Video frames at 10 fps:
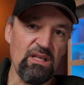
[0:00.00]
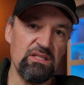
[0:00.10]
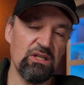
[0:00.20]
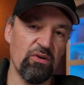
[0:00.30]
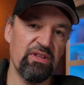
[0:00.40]

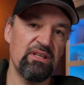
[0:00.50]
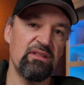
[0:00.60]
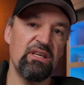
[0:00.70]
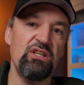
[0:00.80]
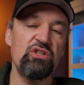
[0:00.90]
So
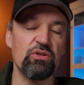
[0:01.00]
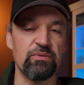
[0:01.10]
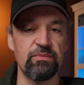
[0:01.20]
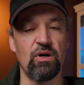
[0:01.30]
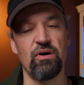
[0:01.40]
the
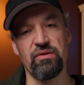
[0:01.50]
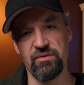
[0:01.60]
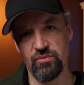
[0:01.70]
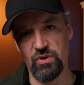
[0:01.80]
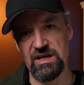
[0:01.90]
issue, or
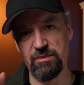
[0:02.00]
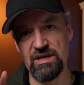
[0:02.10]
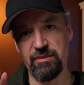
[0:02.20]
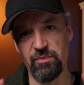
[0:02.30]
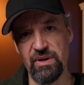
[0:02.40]
what I'm
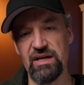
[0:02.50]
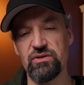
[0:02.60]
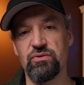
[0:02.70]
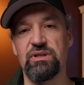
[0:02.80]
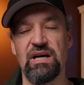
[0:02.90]
coming back
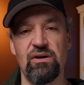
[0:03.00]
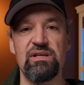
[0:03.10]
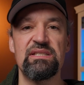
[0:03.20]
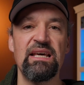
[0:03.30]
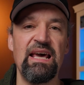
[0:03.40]
to now,
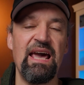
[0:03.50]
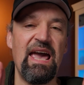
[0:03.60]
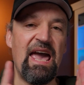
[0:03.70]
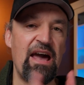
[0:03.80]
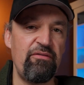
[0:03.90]
is
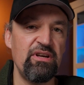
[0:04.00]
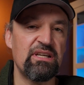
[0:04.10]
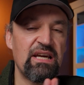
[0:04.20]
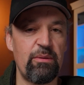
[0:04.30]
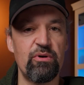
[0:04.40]
every
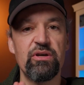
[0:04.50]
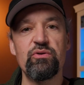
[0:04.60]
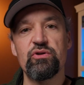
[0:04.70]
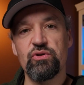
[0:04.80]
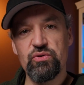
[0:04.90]
camera
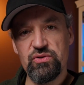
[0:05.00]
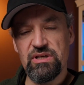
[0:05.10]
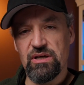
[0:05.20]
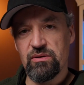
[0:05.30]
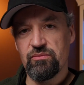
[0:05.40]
you're
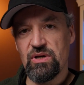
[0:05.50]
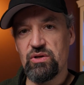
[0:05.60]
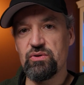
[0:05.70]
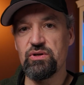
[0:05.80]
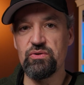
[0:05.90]
using, when
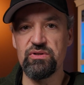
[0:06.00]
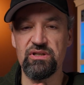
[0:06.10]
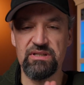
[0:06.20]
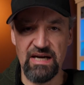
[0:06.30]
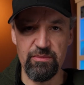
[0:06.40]
you are
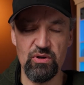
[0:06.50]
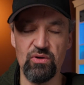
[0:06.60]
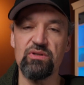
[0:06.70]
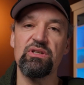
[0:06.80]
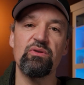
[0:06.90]
using
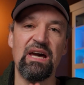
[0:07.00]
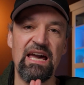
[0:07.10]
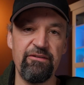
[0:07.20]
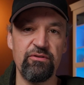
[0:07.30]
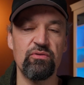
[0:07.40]
timecode, you
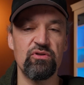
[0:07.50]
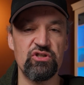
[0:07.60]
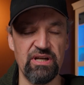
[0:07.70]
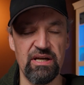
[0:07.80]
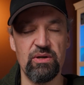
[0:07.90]
have to
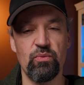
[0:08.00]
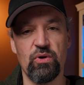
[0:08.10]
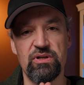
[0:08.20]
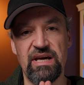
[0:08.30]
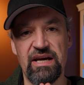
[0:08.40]
check
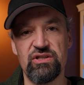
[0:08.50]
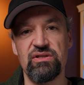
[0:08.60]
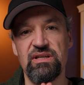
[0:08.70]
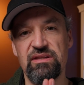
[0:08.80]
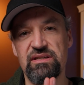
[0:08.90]
what
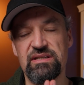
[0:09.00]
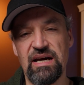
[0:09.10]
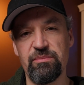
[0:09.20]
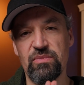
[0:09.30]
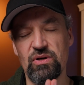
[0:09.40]
actually the
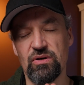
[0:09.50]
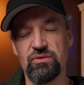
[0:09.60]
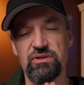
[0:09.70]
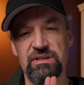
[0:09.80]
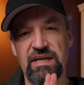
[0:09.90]

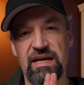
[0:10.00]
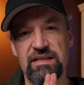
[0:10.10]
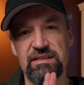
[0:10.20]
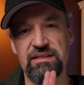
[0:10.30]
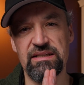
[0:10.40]
timecode
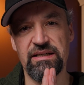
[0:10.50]
and